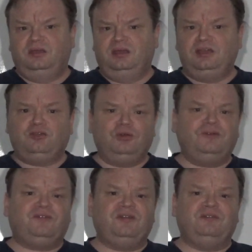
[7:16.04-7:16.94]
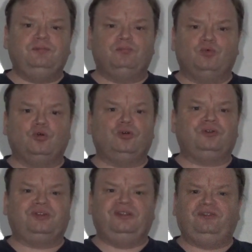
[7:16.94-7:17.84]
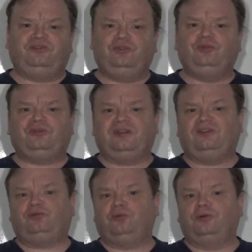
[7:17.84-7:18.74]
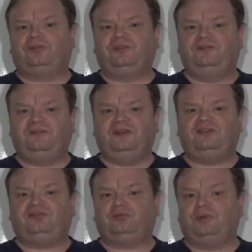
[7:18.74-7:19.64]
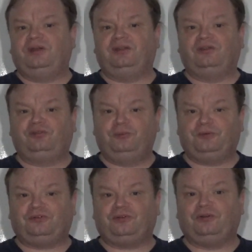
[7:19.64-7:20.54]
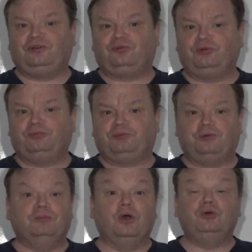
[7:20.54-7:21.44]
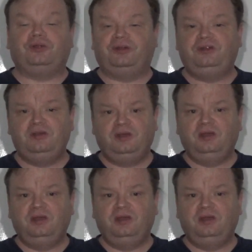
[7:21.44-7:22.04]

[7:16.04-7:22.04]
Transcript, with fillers: he could have given more than his two cents worth to Vince when the superstars were promoted.